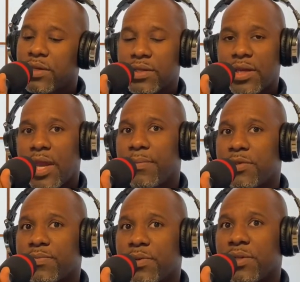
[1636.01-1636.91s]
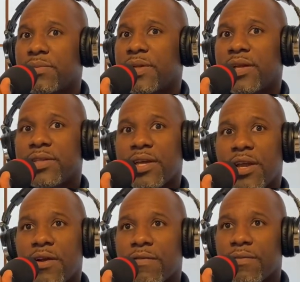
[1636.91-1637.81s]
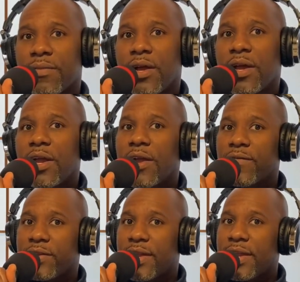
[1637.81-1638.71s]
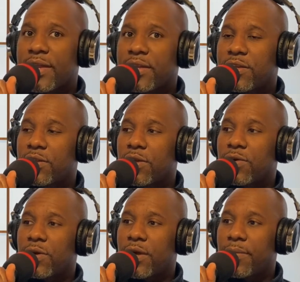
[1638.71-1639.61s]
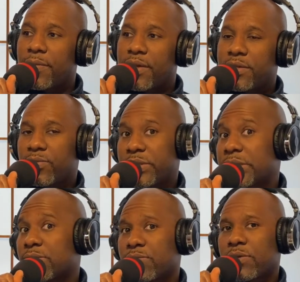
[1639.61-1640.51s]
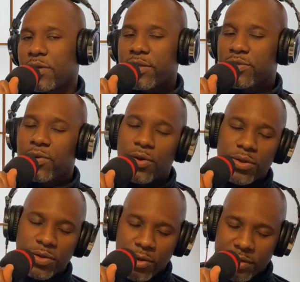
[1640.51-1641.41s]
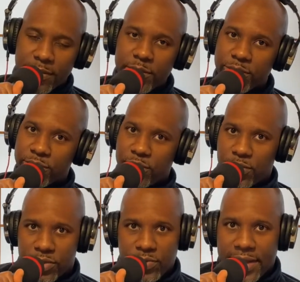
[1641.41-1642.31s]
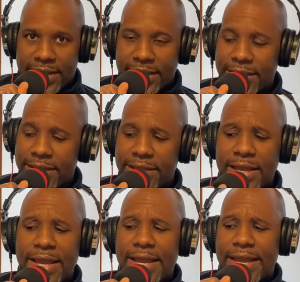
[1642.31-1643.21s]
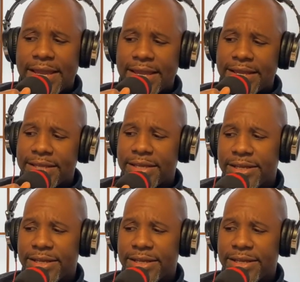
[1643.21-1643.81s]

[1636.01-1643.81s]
I was like, yeah, just pull him, and I'll take care of him every day. And which is, as you all longtime listeners know, is what I did. And